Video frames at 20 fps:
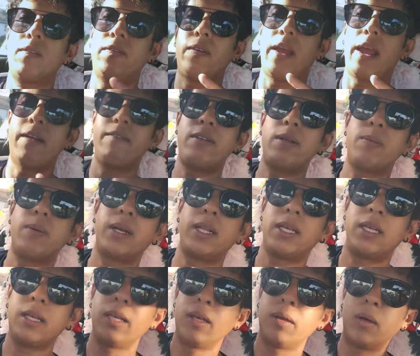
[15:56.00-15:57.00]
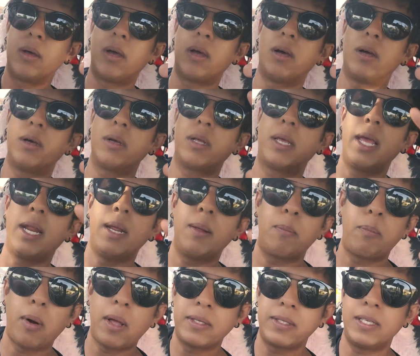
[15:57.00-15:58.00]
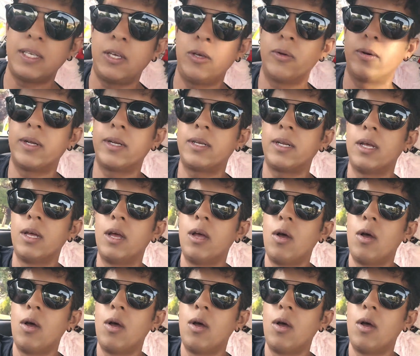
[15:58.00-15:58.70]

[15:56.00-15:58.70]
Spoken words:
of everybody getting prosecuted,